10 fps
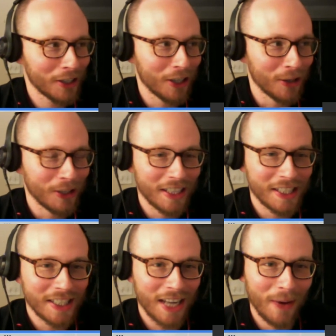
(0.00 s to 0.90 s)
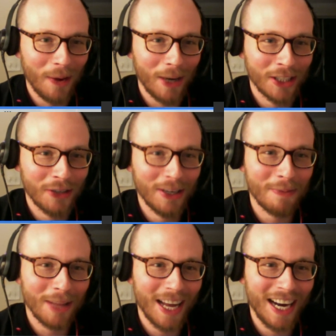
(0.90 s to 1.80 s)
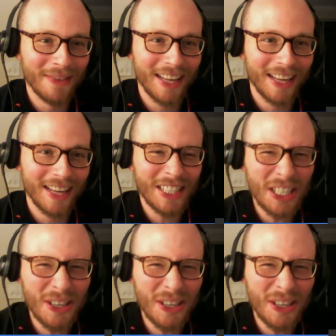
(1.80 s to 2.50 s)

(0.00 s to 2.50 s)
Still to this day, when I watch the replay, I'm like, "What is he